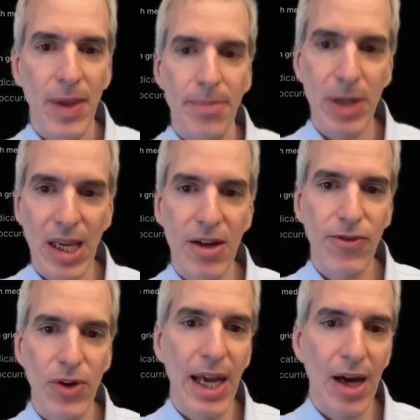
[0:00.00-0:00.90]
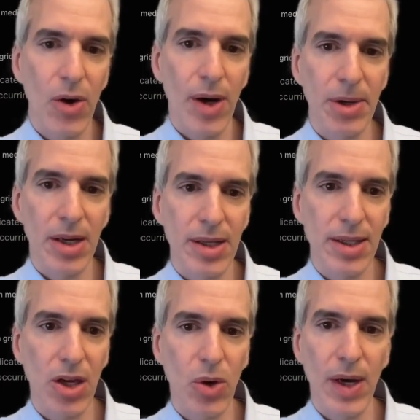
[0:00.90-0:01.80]
But again, for now, I'm going to
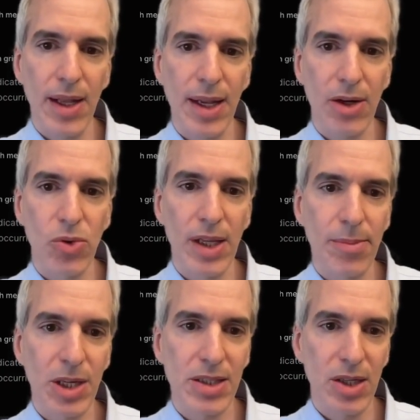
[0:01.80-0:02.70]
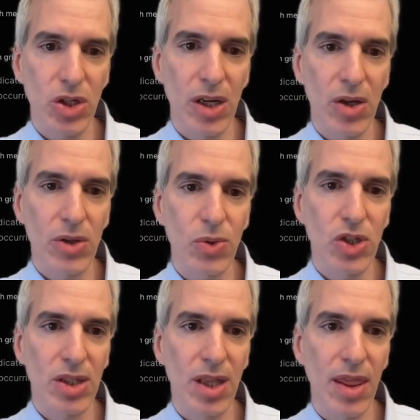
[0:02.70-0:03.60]
say, go ahead and create the presentation. I could also
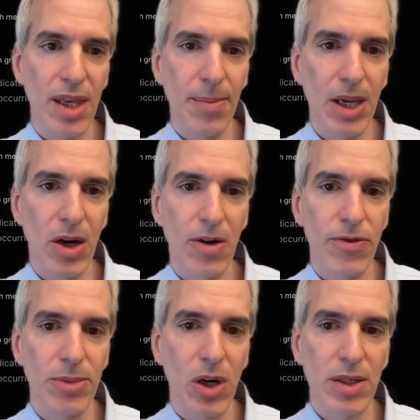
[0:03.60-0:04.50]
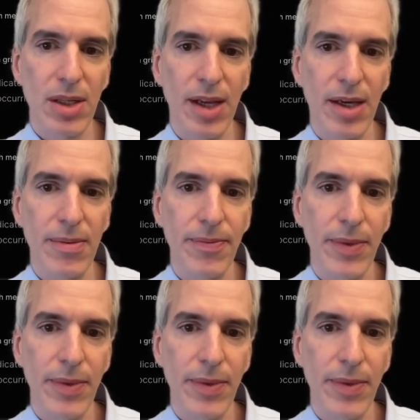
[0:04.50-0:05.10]
adjust the theme here from dark to light,